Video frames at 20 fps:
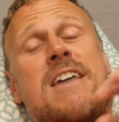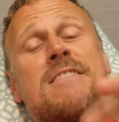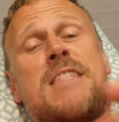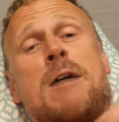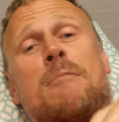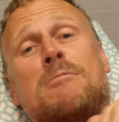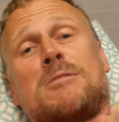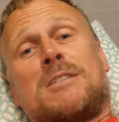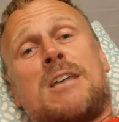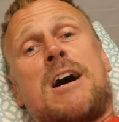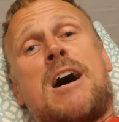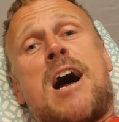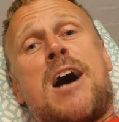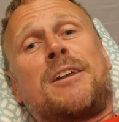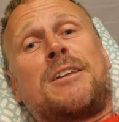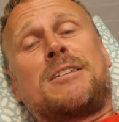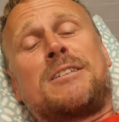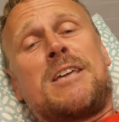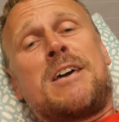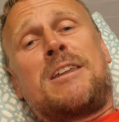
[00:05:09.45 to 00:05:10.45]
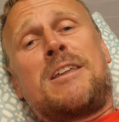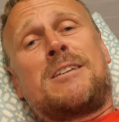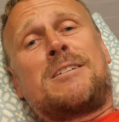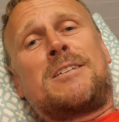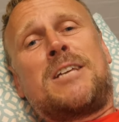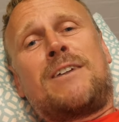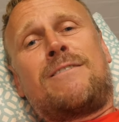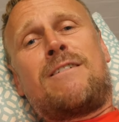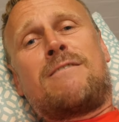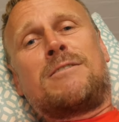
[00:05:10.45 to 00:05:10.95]
And that was the hardest
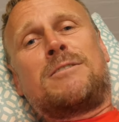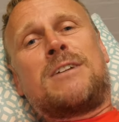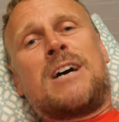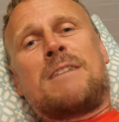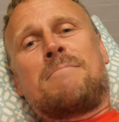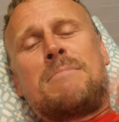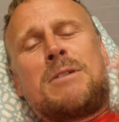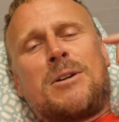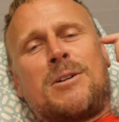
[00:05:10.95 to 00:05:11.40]
NSD I've ever done